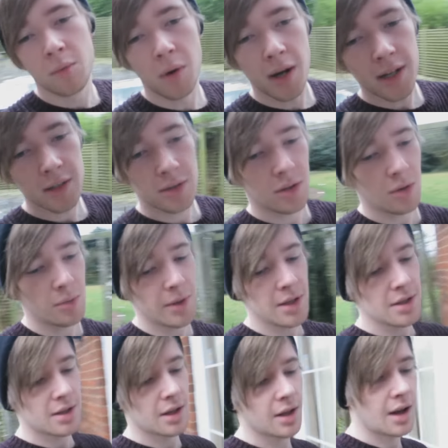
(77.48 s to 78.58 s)
Why is it so
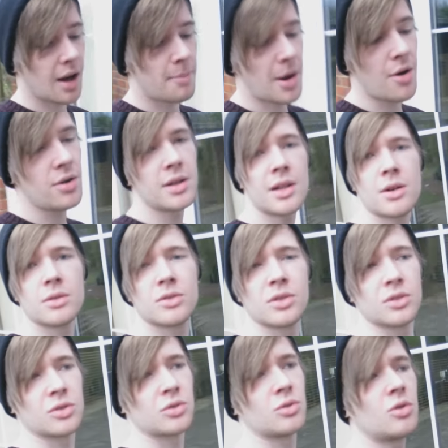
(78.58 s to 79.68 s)
windy? Apparently there was
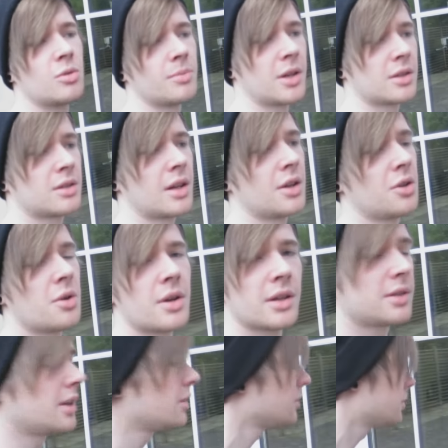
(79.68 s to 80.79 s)
a storm yesterday, you know, and
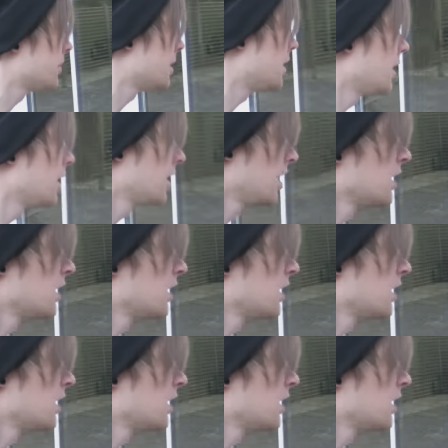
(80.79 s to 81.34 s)
I said it was windy.